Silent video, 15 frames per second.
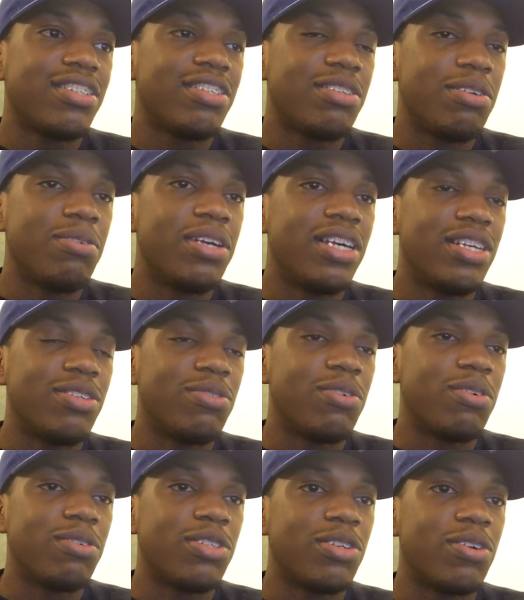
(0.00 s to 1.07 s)
to it as
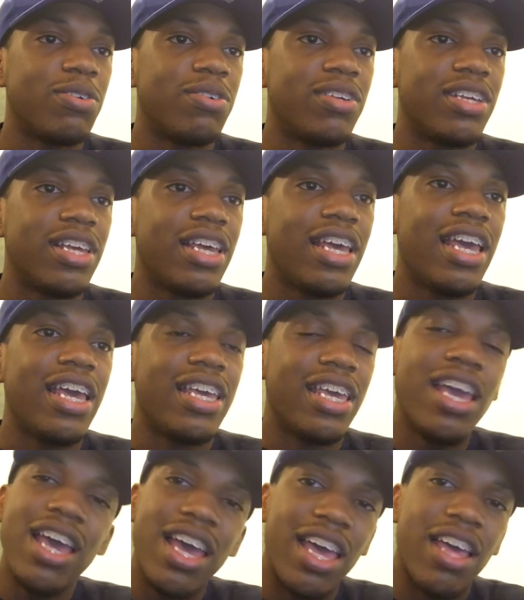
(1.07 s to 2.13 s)
well. So,
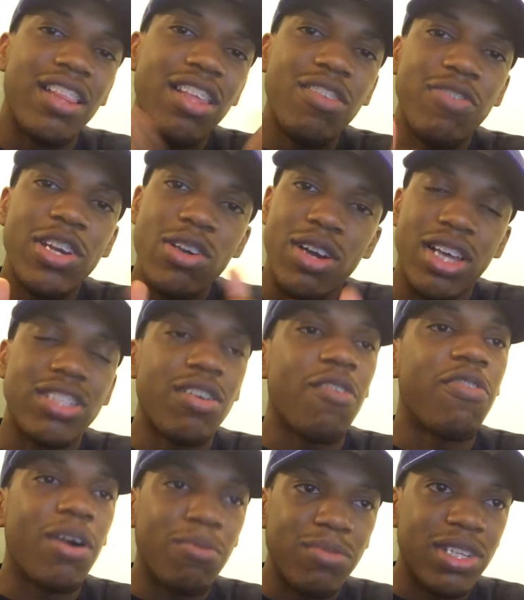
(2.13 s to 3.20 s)
yeah, this video gets a
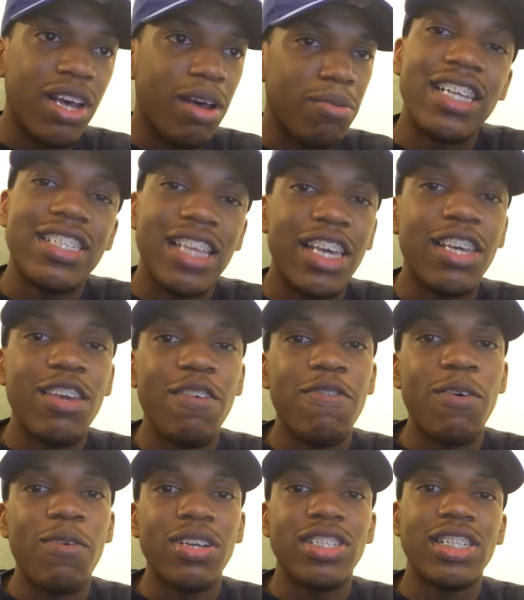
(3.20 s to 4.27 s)
thumbs up. Thank you
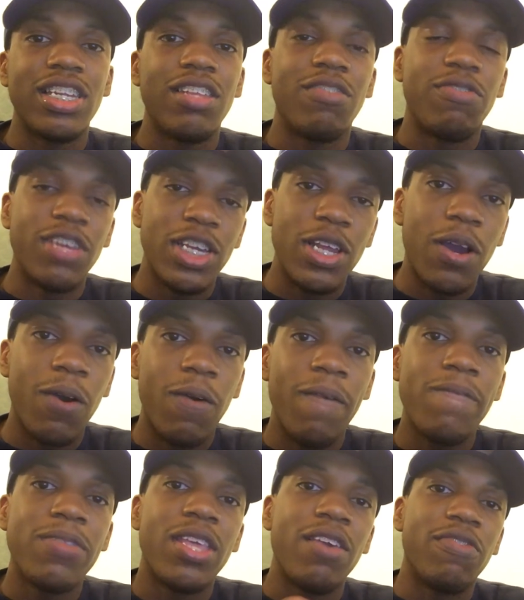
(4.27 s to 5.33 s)
for watching this video.
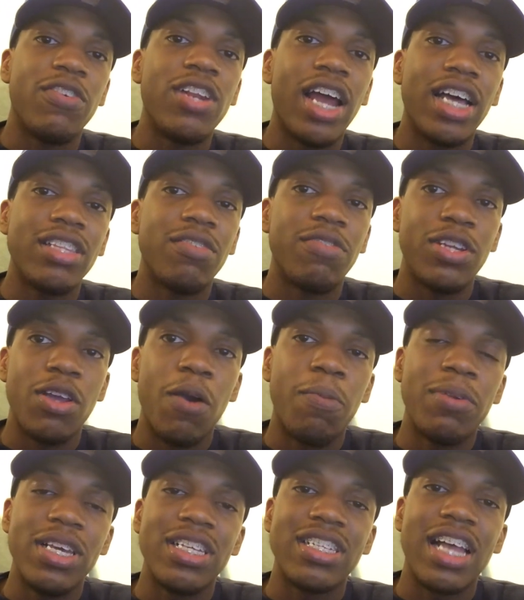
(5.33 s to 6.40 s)
If you liked the video,
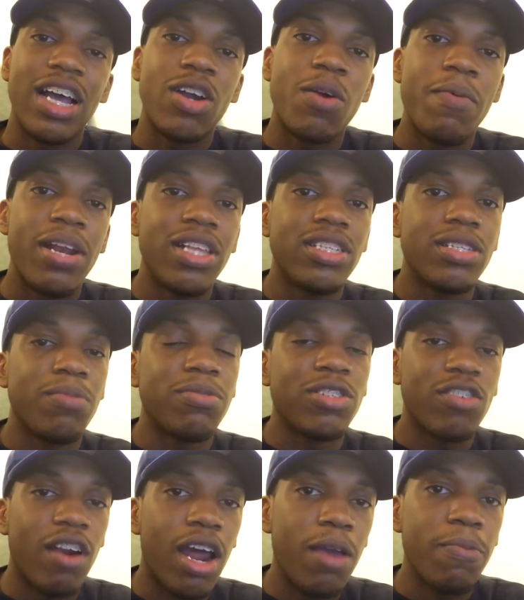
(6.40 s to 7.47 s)
please like, comment and
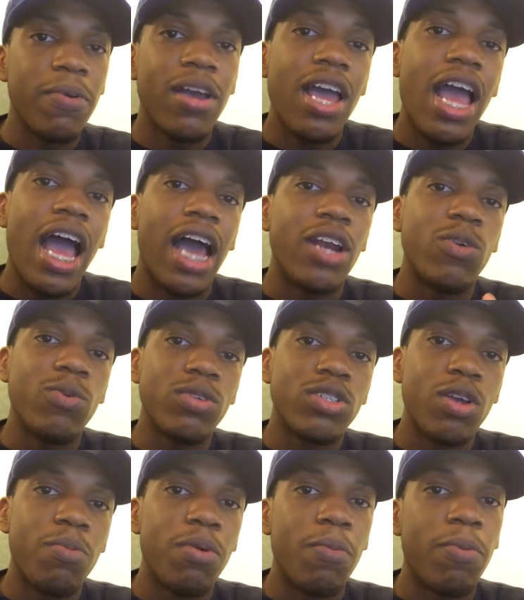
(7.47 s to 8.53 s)
subscribe, and
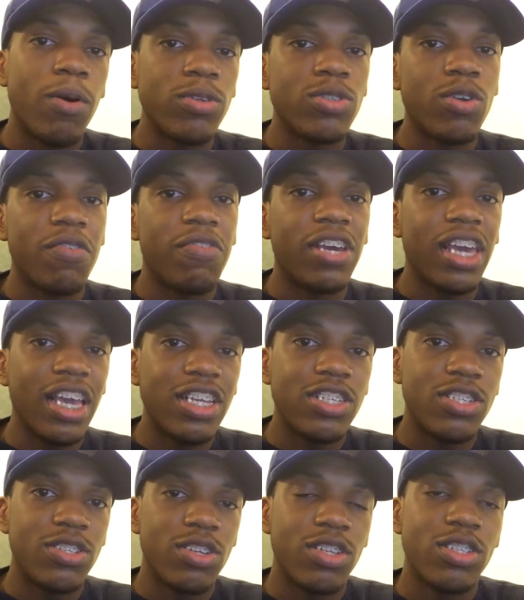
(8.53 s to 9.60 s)
also put post
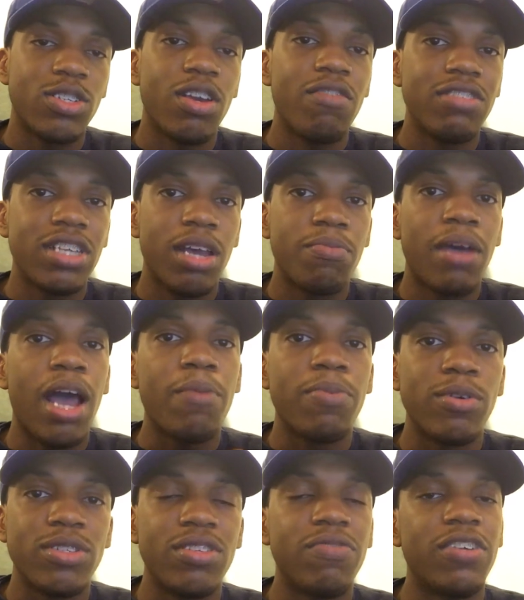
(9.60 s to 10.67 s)
notifications on so every time I
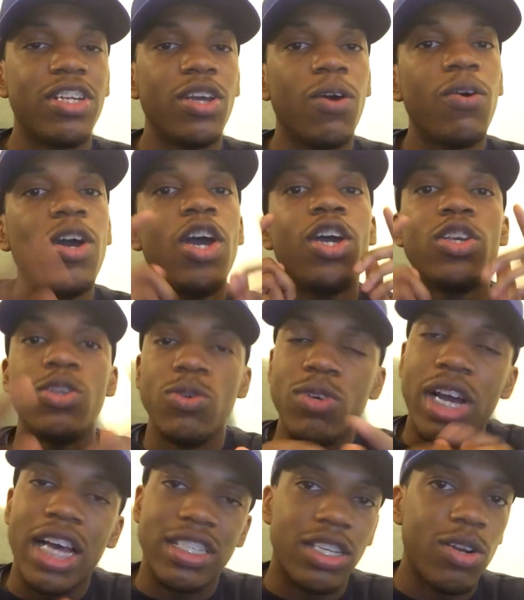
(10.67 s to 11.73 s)
post a video you
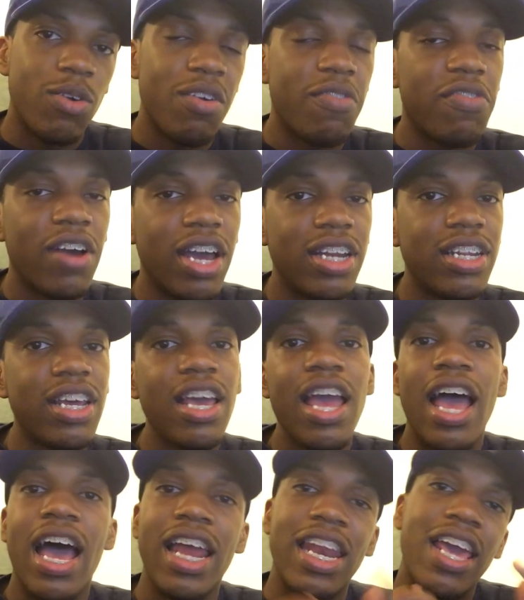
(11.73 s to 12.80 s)
guys are notified
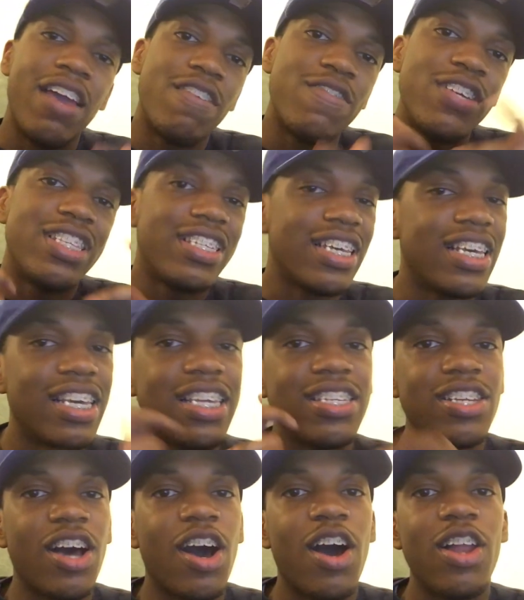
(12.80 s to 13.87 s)
and everything
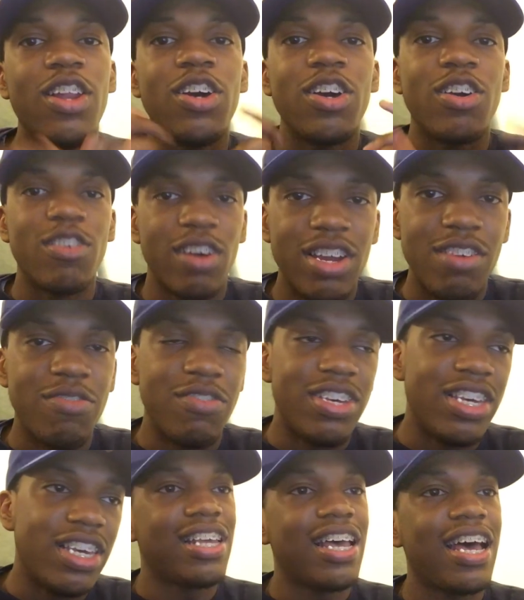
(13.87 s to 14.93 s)
is all
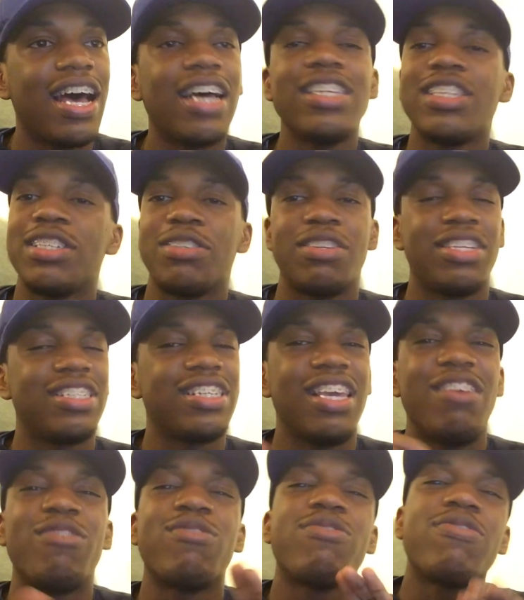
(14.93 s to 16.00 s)
gravy. I just want to say
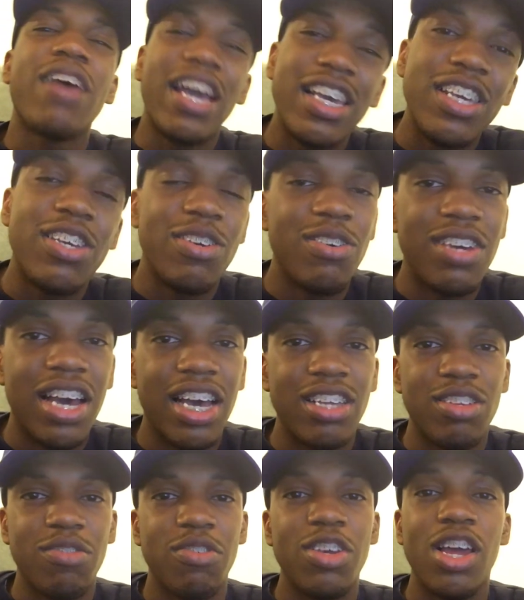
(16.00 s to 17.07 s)
thank you
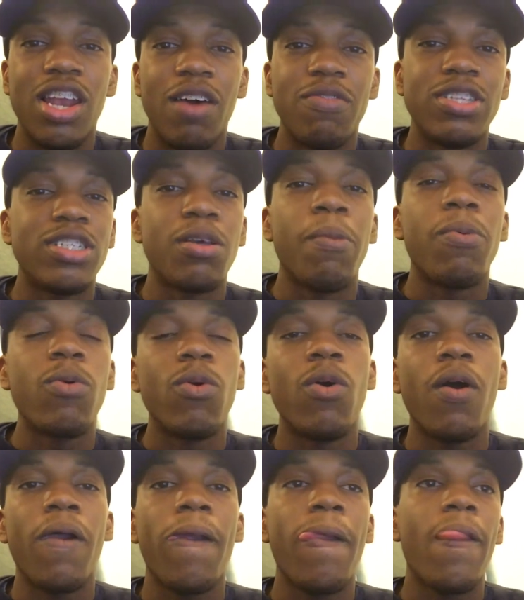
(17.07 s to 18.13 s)
guys for your love and
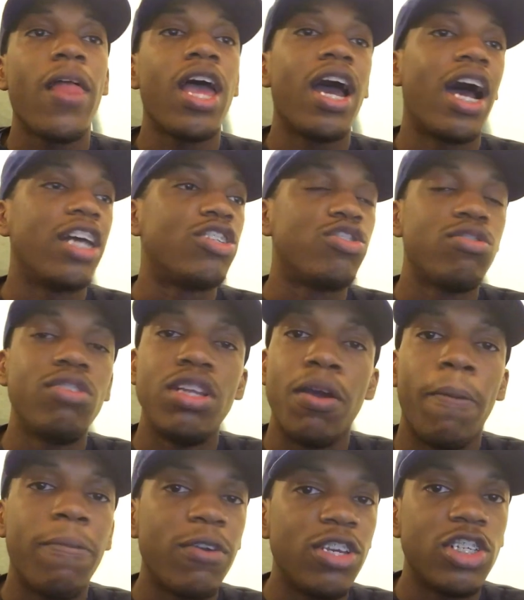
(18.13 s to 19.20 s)
support. I truly
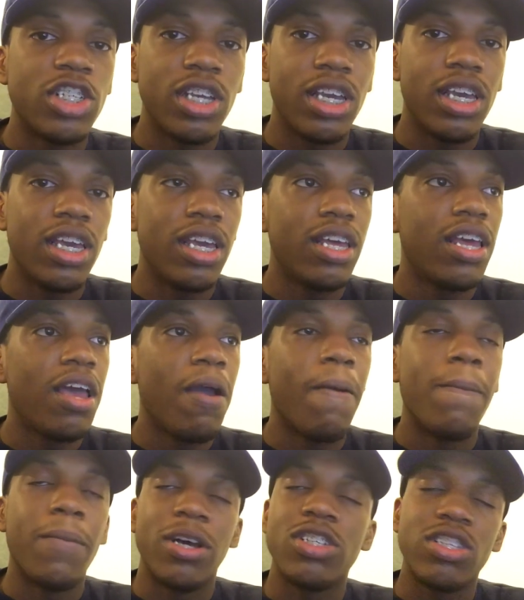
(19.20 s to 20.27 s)
appreciate it.
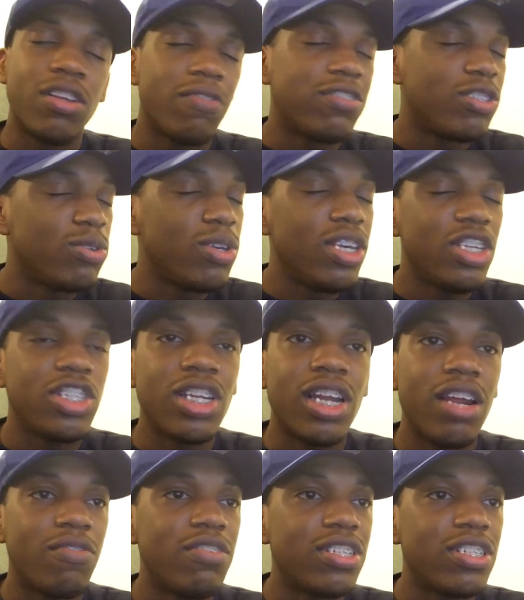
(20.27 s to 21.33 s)
Much love to each and
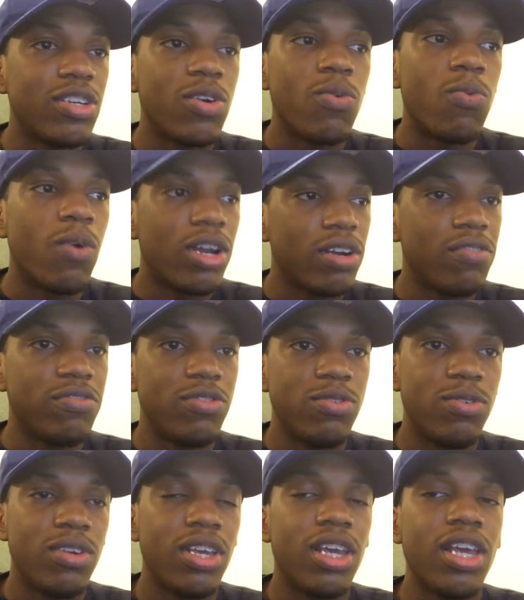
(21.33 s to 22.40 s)
every single one of
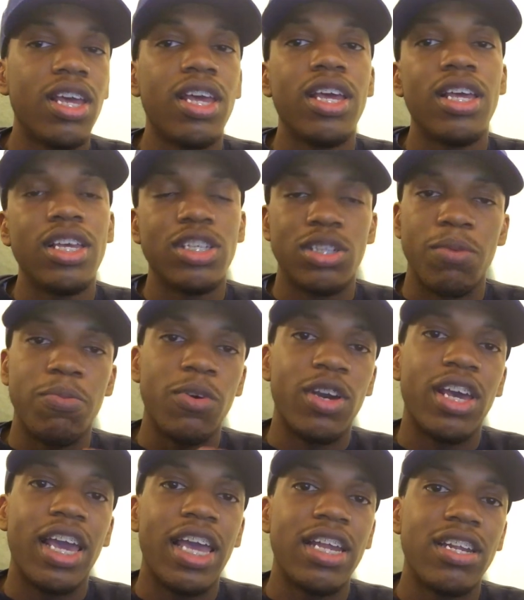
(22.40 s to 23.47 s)
you. It's your
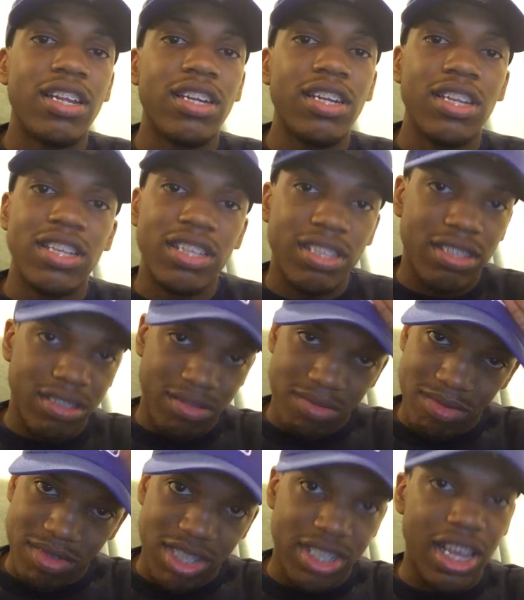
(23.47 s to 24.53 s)
boy Hayden
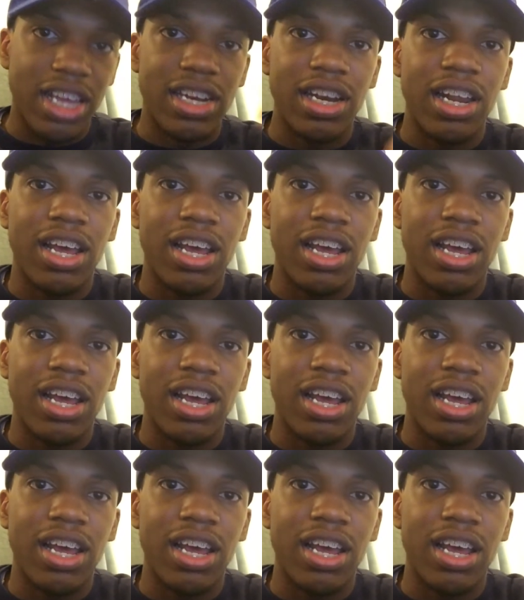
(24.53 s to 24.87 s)
signing